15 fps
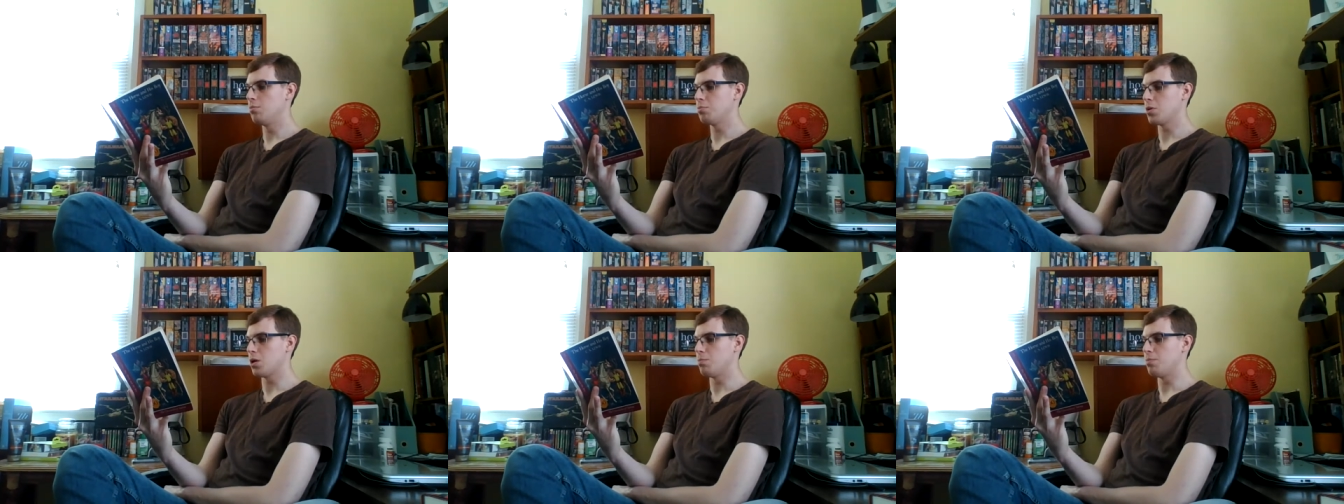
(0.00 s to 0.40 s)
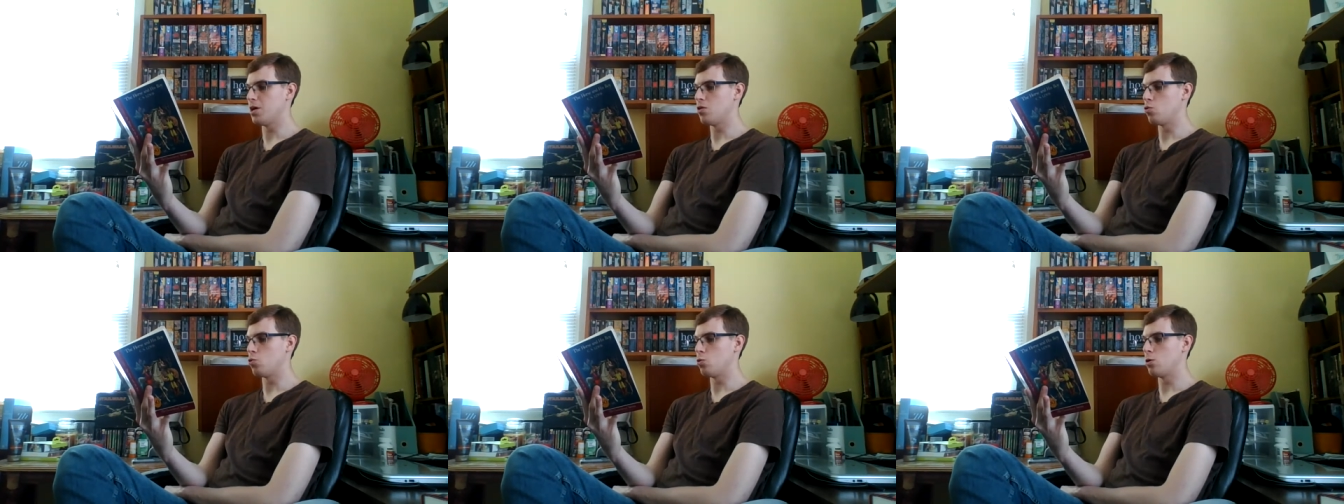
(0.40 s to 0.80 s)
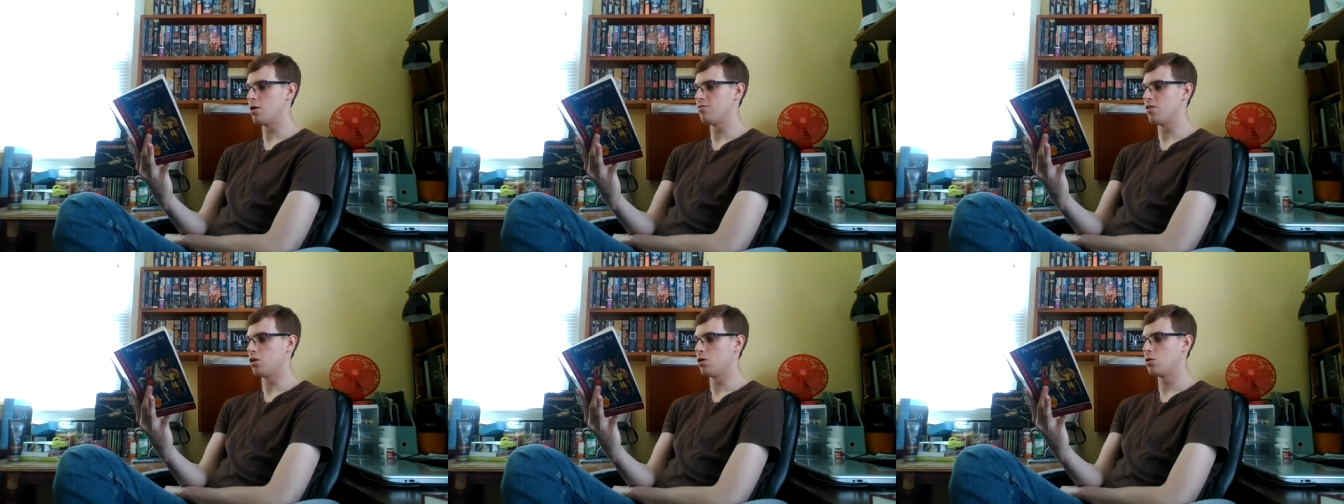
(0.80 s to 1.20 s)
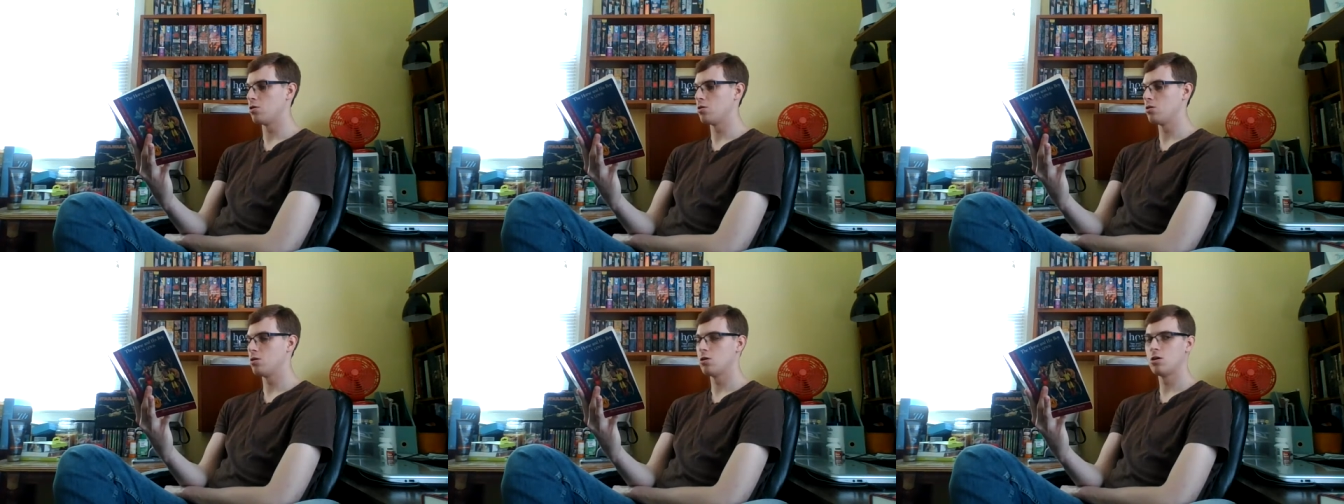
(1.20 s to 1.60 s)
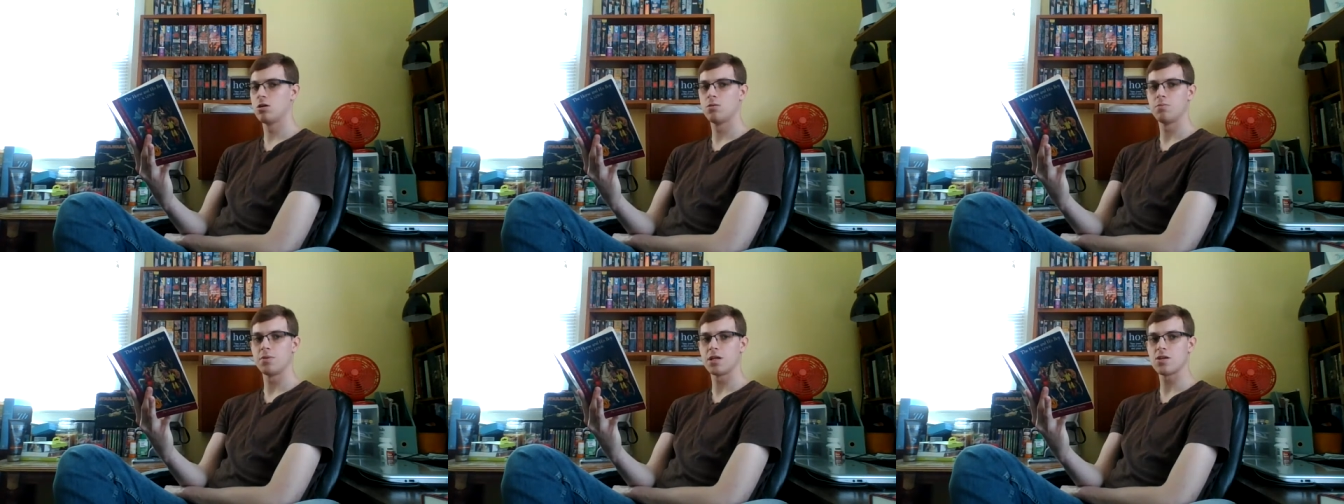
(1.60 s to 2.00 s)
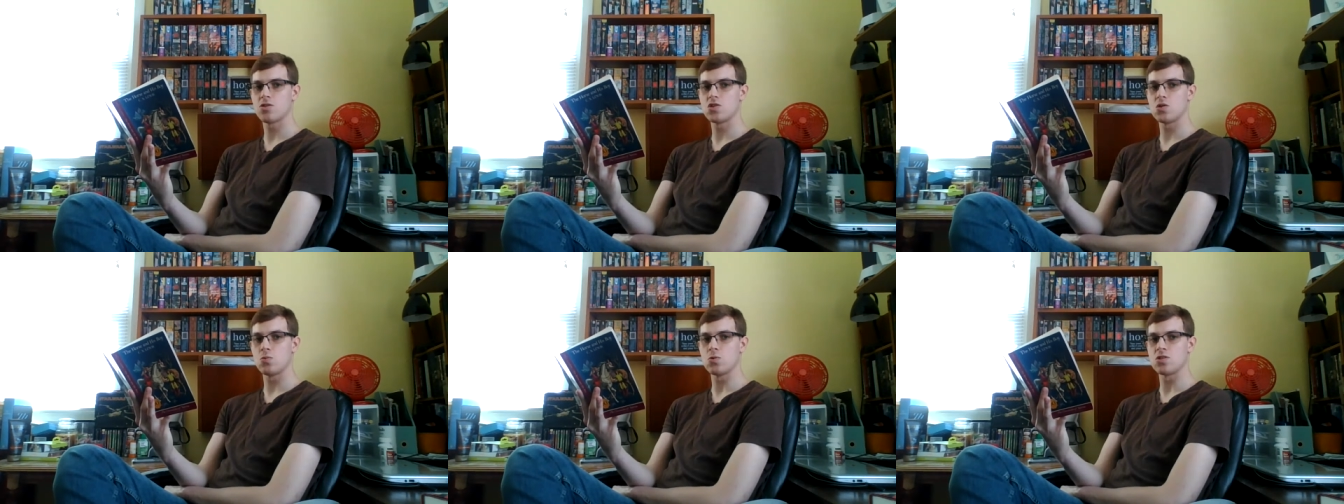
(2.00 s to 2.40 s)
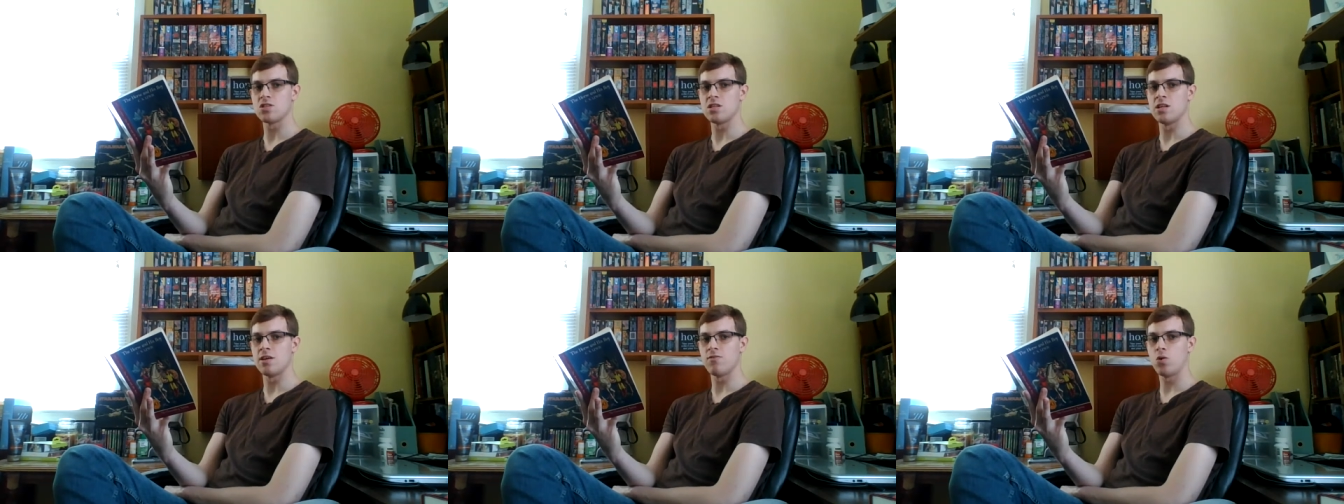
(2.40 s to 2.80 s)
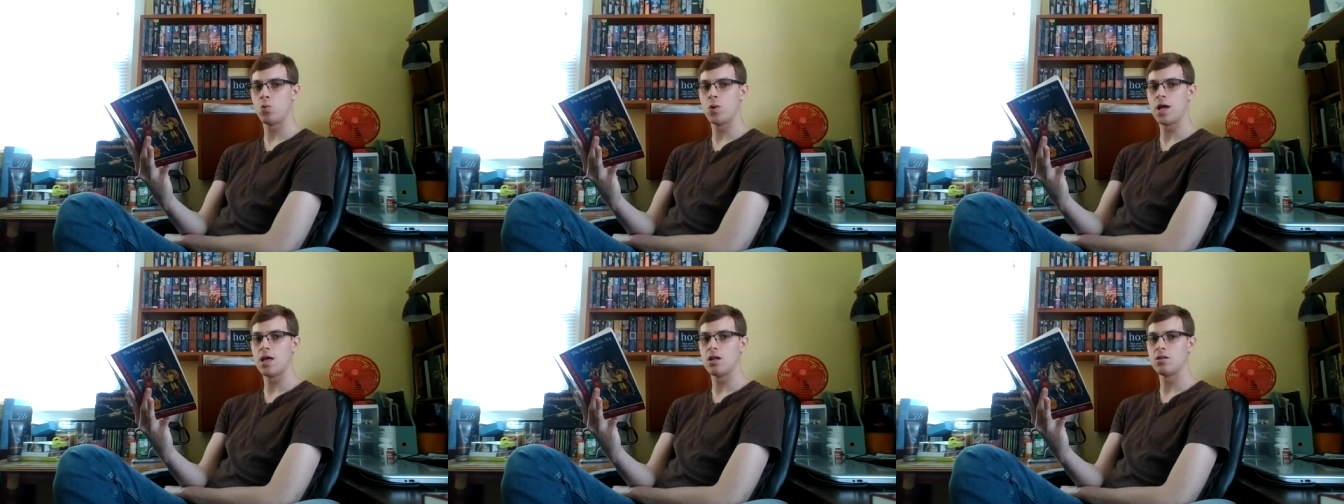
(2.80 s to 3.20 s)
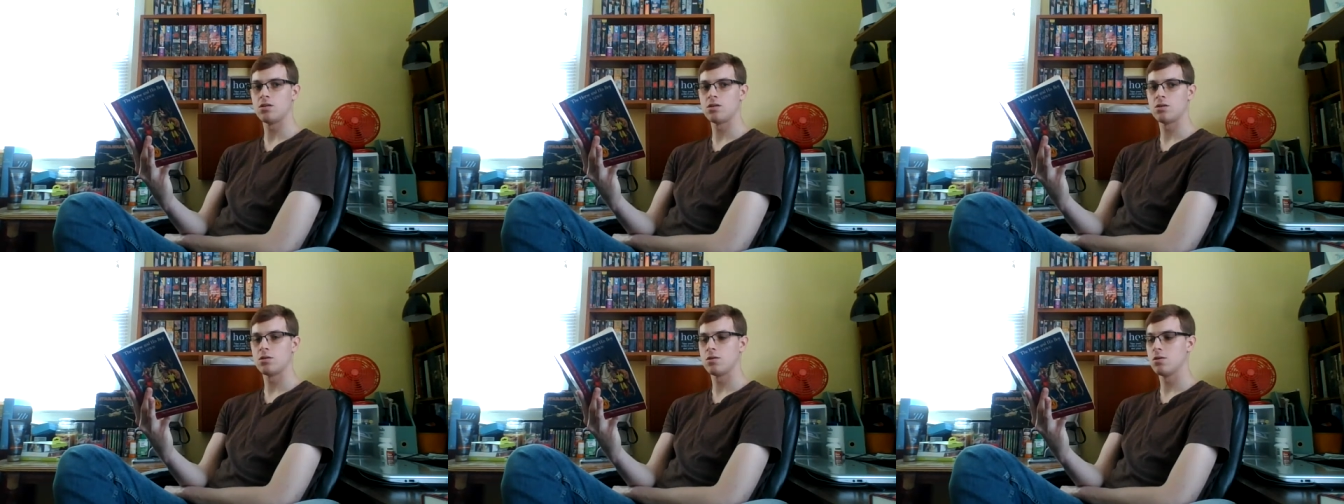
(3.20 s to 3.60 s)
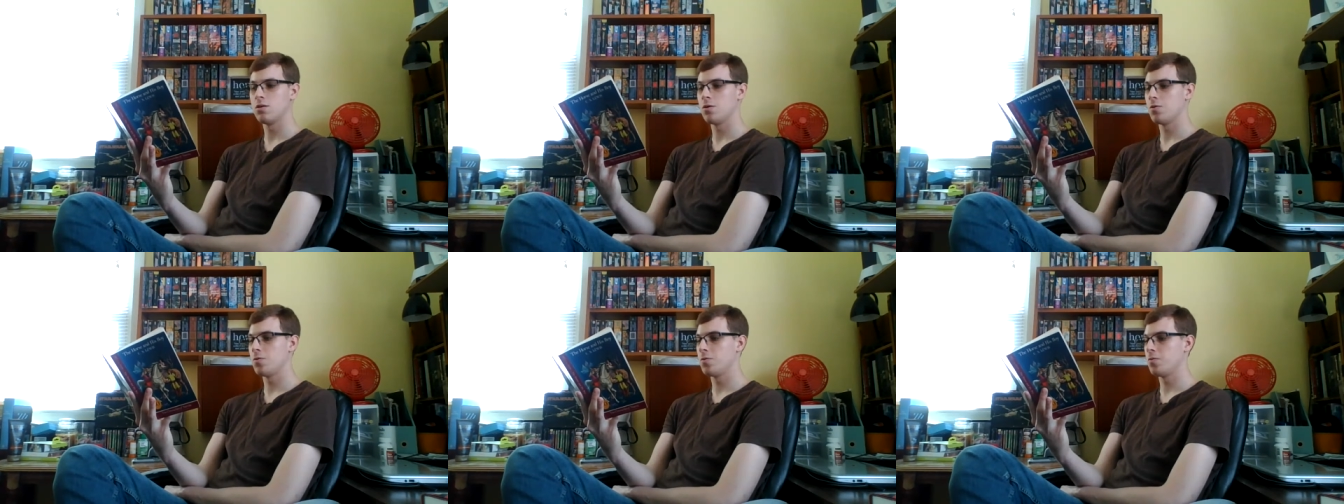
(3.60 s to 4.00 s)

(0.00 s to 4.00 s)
but a bit rougher because it was never wet.